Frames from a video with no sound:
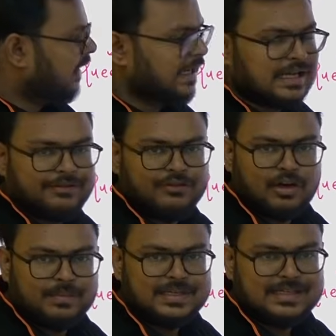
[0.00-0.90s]
are
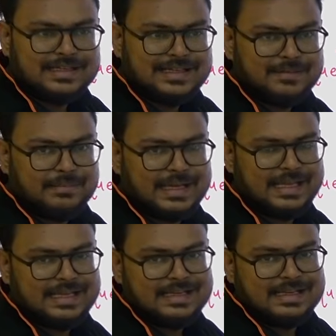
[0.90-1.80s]
formed
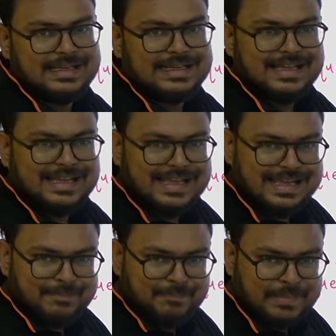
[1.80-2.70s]
by
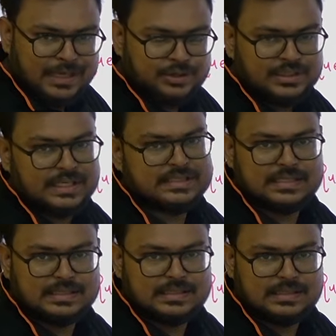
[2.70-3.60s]

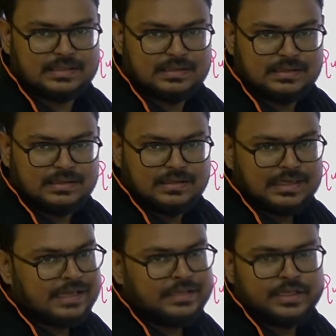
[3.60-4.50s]
parthenogenesis,
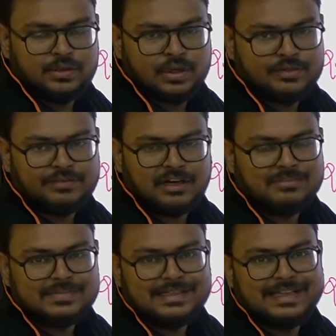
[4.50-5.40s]
and they do not
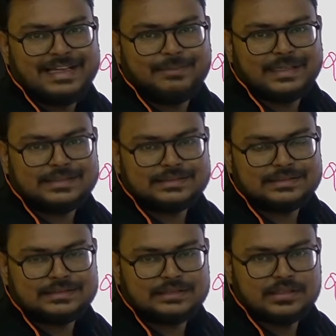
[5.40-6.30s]
form gametes,
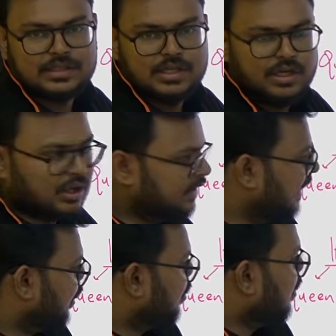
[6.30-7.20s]
or
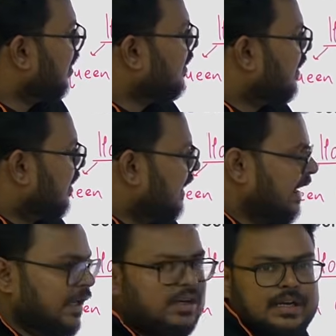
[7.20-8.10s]
they
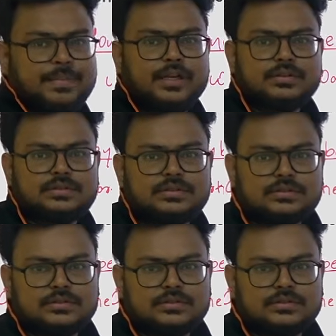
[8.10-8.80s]
cannot reproduce,